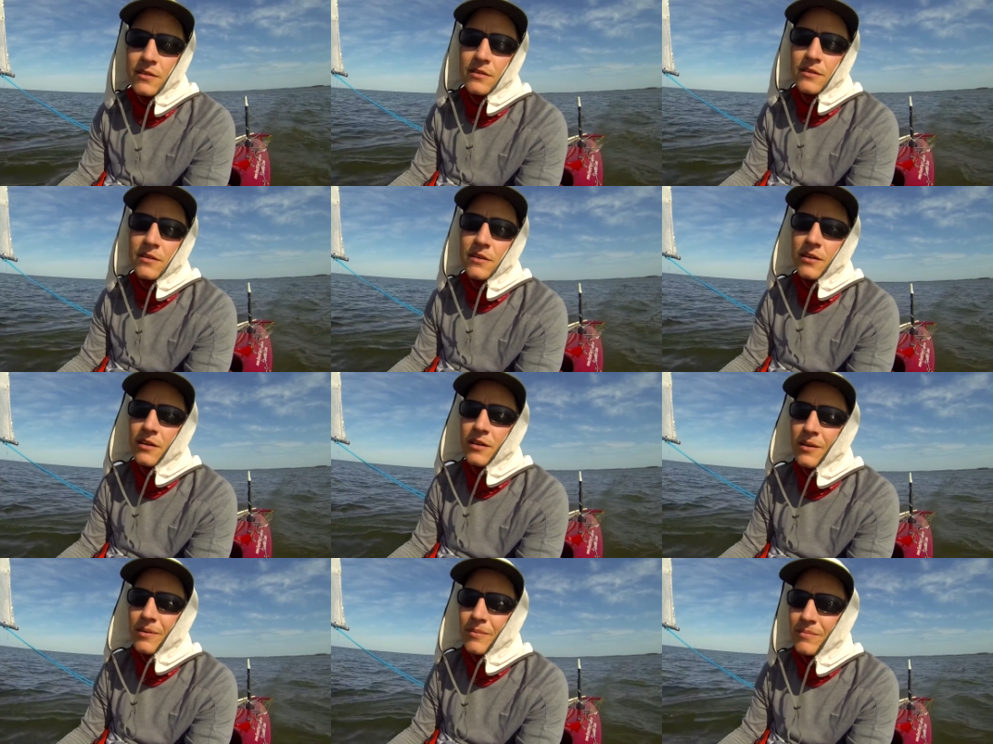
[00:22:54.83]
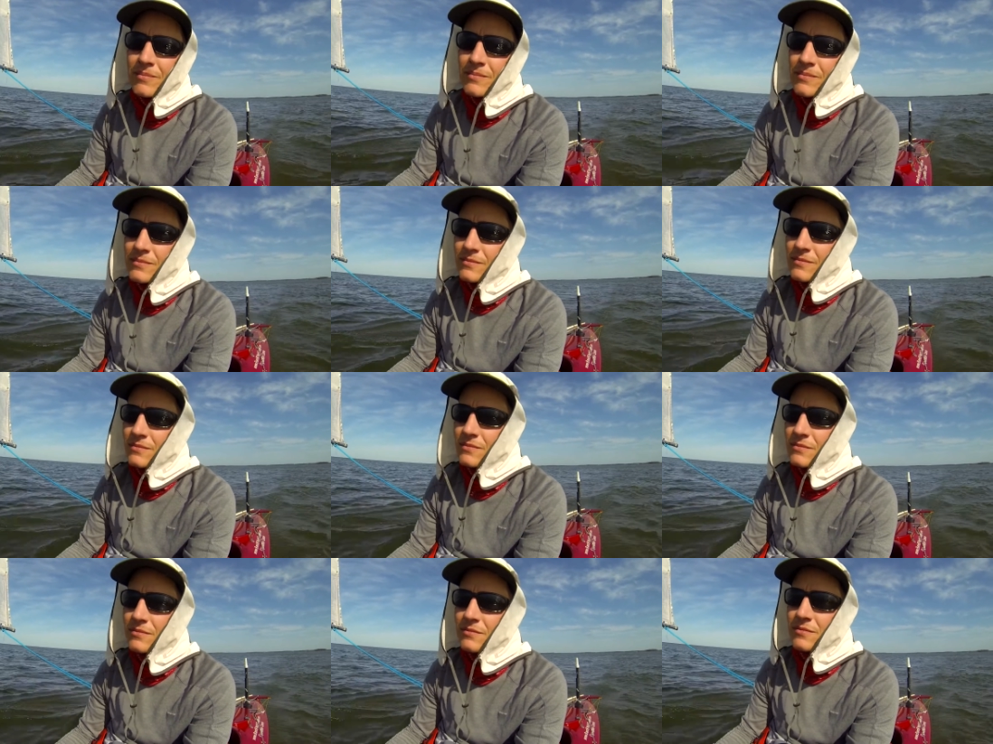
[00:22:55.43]

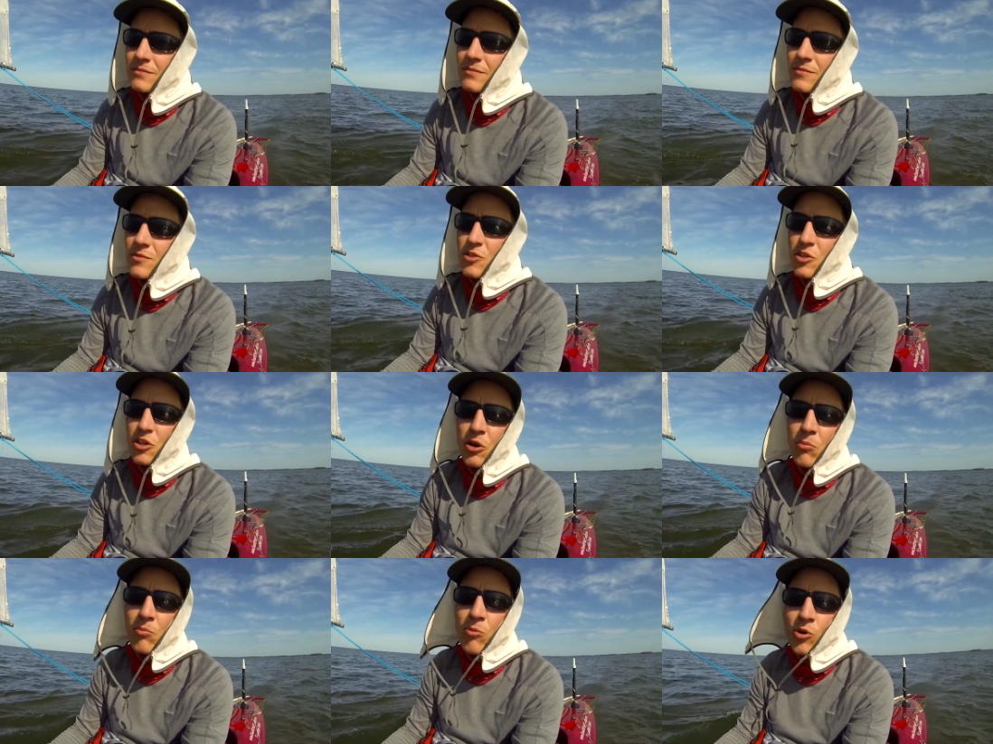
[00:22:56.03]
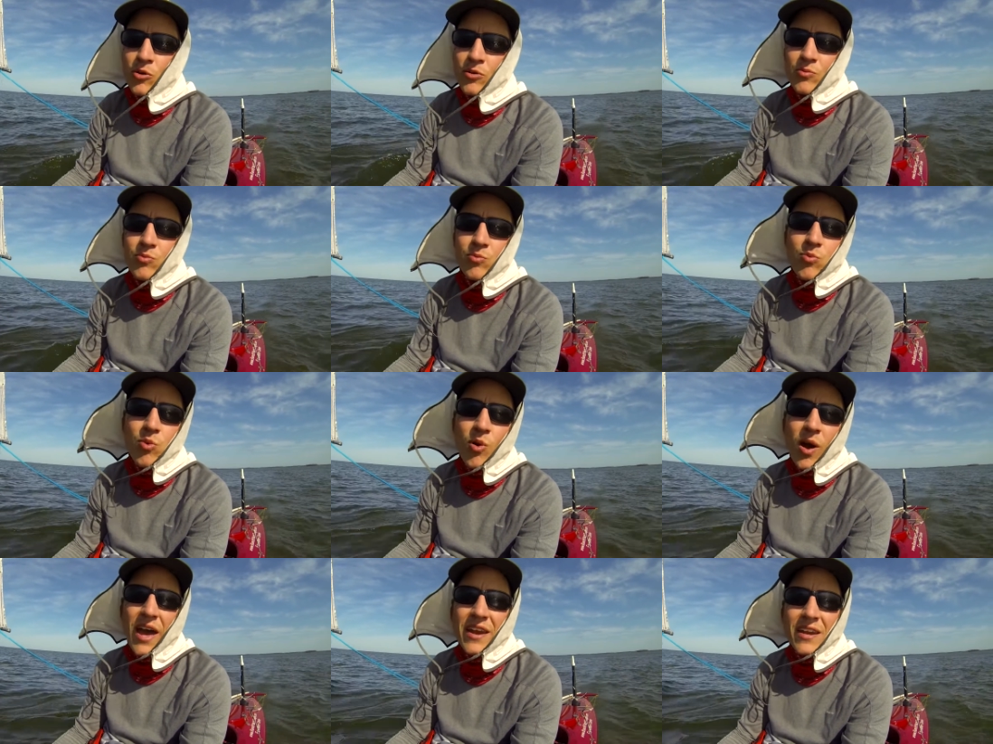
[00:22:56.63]
It was a little more
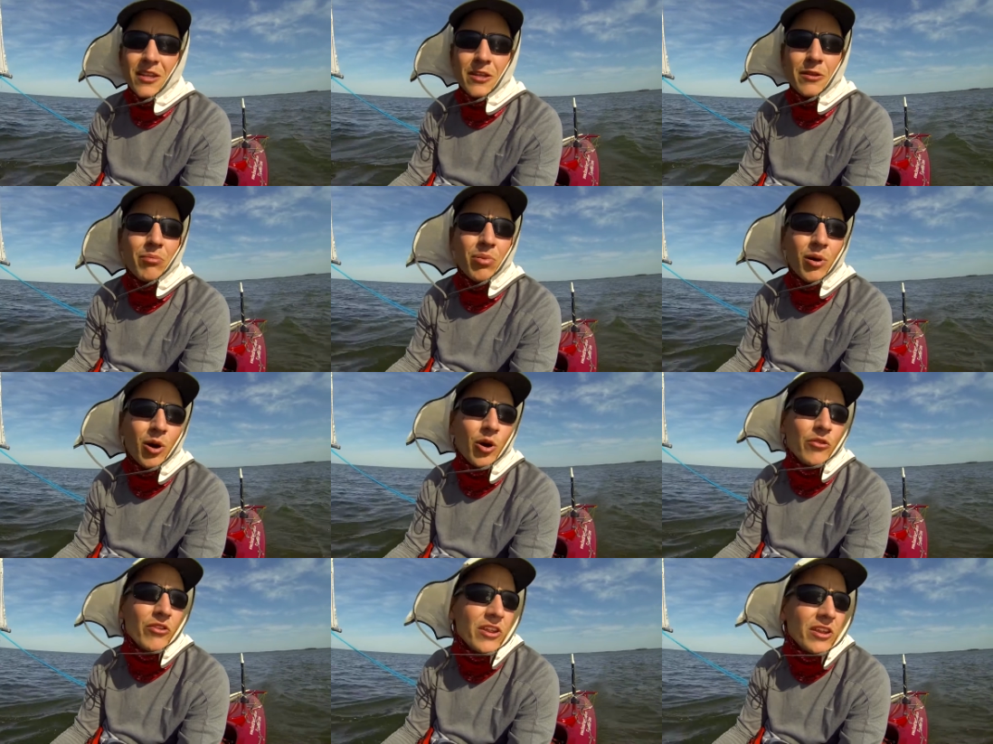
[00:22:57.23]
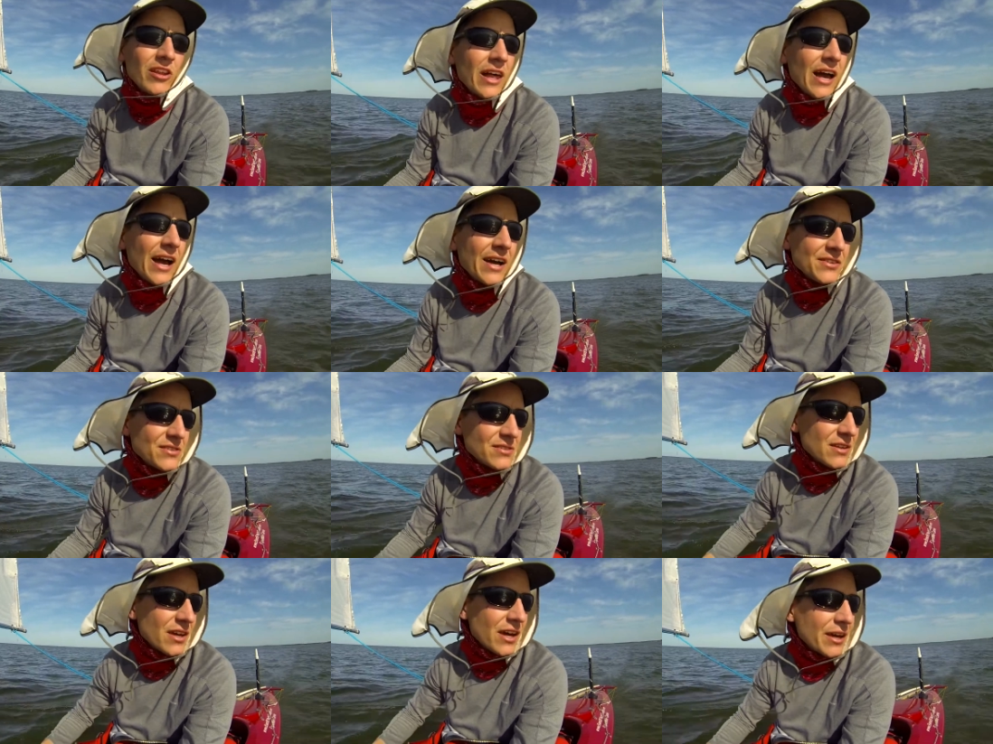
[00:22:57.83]
wet in the boat than
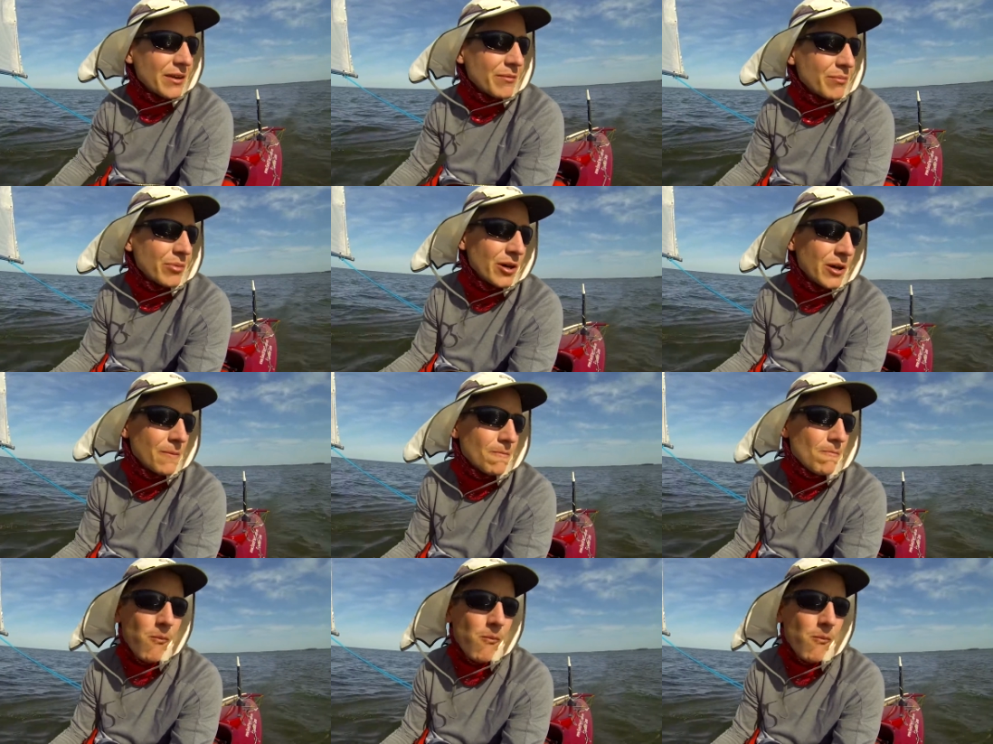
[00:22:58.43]
last night, but